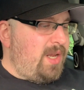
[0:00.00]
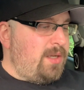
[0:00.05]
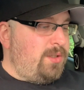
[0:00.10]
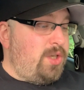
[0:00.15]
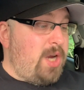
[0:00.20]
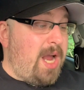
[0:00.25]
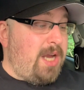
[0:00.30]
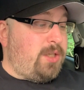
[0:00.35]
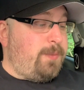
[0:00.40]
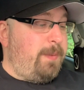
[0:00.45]

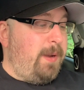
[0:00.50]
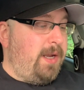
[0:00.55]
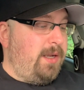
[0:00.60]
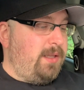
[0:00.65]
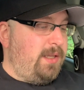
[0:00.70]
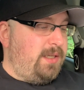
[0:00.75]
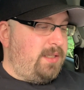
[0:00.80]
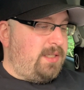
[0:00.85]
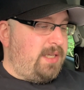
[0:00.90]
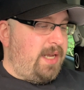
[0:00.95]
Josh
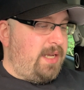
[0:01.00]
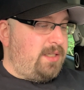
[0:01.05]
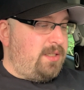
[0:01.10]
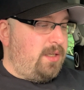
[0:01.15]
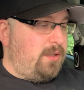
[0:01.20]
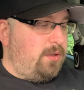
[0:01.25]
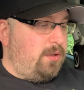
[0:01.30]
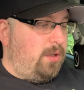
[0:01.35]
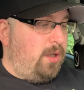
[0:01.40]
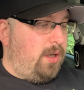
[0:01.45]
Pingley
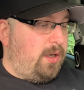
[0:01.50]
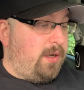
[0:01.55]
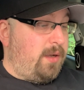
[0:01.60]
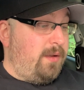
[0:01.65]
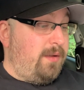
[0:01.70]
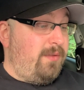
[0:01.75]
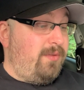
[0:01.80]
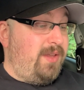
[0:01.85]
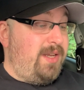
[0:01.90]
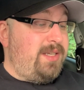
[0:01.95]
says, "Look,
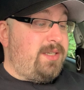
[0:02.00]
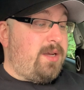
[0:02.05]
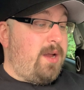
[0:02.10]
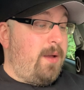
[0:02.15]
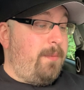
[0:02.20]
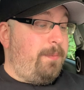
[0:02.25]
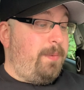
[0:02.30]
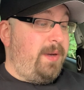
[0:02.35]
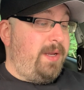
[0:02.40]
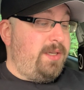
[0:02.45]
these
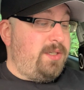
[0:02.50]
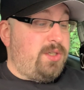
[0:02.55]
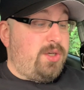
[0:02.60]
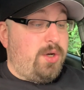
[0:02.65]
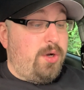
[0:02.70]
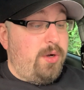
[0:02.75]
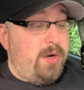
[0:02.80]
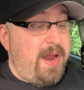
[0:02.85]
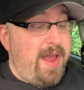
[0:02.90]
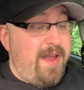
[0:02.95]
companies
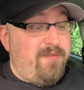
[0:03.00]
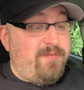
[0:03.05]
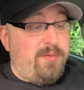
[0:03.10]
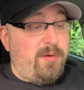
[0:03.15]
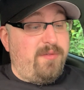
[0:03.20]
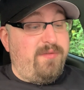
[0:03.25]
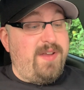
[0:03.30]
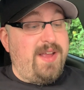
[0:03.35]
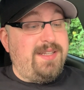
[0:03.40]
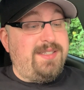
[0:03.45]
could have
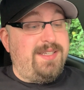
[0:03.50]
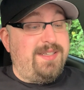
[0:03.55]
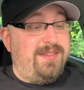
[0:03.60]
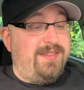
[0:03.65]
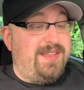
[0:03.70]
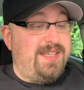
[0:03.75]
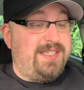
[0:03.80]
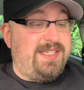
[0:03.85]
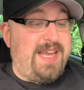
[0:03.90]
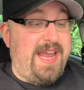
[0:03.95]

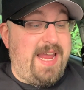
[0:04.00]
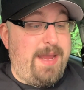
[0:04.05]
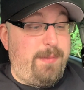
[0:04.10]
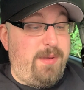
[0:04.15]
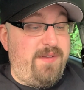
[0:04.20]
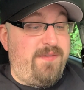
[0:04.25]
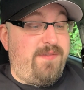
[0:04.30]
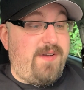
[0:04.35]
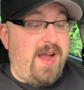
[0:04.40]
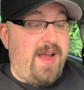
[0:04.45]
prevented this A
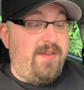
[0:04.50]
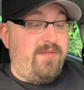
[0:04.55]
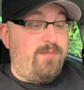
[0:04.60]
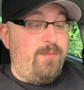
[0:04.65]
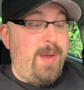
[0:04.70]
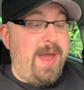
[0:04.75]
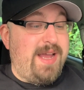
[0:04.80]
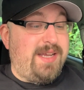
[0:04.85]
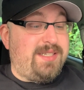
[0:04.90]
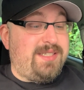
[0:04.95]
B five
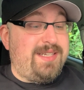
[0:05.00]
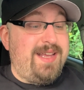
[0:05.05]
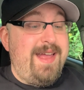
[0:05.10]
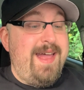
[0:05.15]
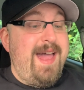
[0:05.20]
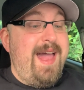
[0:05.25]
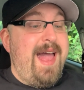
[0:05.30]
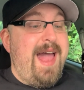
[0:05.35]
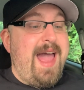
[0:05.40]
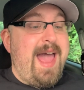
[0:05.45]
mess
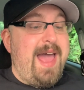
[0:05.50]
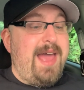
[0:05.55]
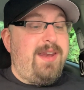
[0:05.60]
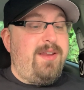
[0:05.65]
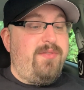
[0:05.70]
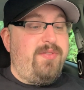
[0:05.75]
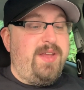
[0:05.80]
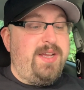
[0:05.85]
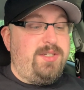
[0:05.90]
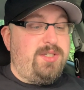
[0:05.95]
had
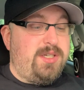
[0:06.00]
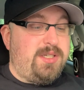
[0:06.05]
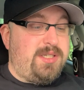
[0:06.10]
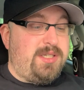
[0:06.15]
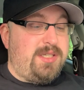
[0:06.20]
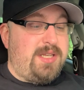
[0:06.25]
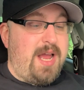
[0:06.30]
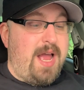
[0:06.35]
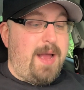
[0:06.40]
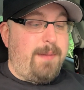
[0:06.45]
they just
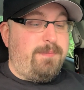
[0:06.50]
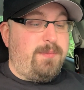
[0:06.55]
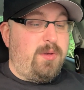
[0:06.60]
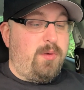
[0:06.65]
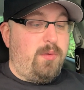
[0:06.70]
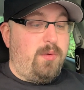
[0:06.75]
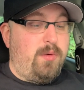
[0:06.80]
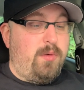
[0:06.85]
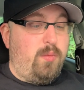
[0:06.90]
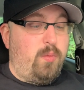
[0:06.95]
stopped
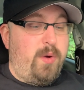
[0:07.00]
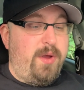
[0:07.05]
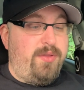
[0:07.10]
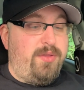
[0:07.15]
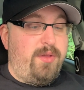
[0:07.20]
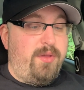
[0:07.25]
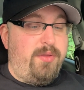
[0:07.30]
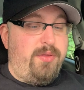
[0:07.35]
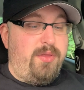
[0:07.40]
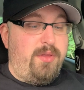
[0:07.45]

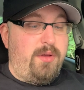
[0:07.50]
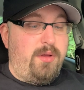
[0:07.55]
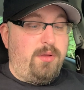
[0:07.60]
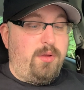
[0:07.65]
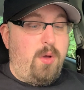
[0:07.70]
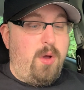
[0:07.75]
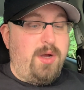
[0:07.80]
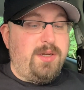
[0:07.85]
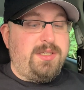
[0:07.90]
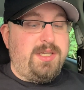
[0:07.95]
with the
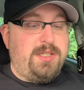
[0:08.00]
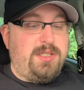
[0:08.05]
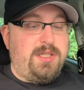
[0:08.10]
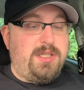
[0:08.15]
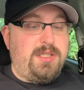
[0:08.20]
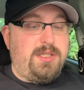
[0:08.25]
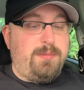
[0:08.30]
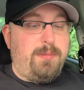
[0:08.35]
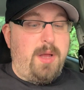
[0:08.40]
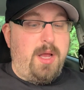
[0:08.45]
long
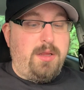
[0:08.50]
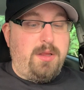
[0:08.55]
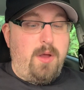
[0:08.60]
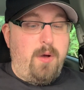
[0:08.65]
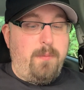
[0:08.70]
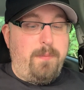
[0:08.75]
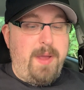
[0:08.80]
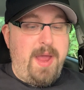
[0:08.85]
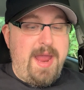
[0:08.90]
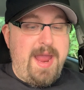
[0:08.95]
distance uh,
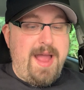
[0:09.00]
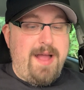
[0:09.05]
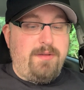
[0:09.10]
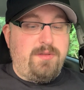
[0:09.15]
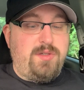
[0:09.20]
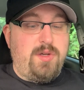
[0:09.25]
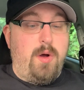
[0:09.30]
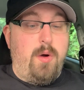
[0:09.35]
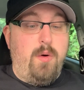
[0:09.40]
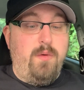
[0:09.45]
low
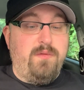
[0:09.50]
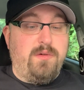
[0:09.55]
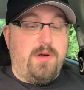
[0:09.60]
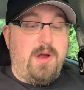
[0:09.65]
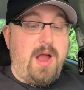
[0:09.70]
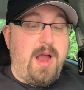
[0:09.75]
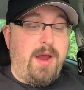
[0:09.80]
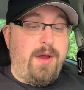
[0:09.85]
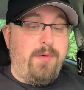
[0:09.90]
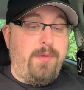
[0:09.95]
payouts, over
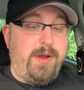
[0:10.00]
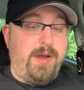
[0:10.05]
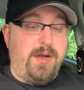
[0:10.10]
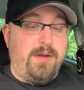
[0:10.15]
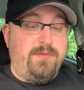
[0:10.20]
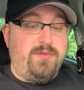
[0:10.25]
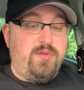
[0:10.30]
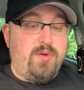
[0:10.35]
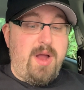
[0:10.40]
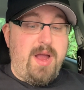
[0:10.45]
hiring
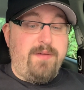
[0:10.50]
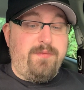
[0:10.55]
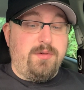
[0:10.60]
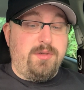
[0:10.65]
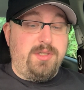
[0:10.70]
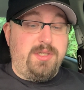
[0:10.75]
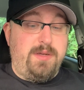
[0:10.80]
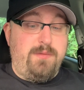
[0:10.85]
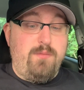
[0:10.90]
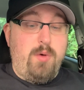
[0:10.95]
of
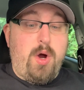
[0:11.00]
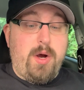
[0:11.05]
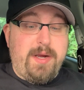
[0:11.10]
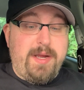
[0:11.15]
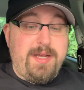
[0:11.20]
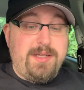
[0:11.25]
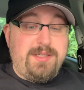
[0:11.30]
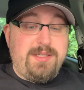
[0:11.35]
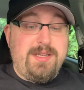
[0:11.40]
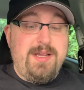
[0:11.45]
drivers in
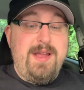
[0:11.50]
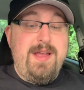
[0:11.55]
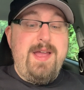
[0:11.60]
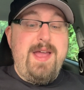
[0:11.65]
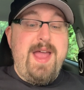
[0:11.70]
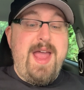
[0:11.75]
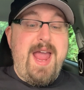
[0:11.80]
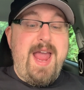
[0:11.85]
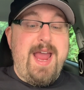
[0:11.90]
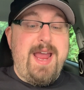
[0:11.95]
markets,
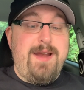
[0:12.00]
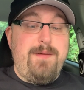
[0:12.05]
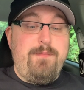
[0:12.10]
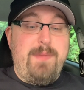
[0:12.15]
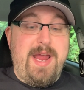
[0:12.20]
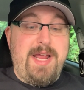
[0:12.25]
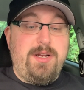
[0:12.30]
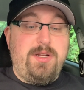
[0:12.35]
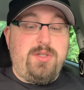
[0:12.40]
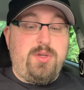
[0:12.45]
and
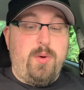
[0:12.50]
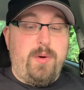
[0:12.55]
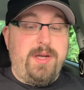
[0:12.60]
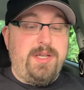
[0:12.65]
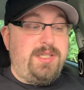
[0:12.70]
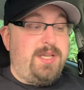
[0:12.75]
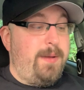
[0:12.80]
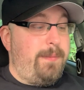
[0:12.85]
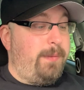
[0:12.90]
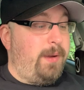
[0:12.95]

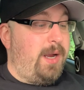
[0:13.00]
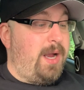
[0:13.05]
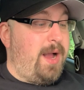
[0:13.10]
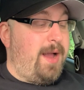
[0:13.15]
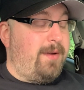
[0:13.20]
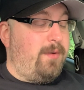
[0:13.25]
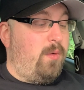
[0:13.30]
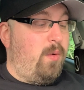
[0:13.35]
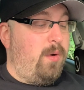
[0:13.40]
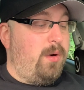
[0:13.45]
mandatory tipping
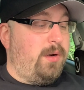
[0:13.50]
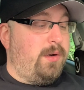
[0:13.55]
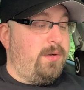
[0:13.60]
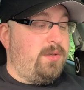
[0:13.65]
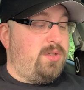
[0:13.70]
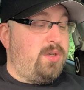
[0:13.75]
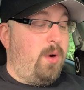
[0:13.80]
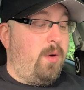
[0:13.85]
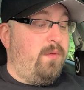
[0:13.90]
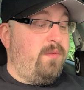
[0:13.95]
on
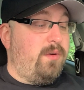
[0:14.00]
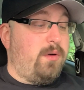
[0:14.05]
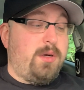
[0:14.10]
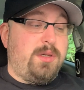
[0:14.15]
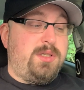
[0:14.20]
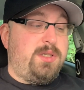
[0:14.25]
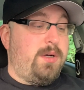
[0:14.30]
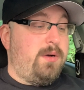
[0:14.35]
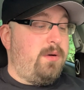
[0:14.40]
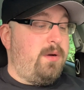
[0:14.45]
orders over
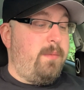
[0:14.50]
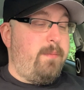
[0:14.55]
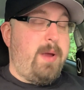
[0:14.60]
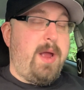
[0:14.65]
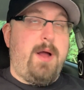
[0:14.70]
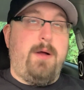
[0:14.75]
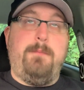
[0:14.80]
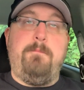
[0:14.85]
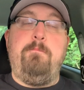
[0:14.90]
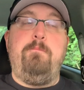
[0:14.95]
a certain
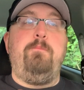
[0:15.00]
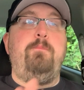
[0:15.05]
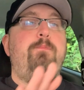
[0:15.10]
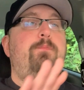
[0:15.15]
amount."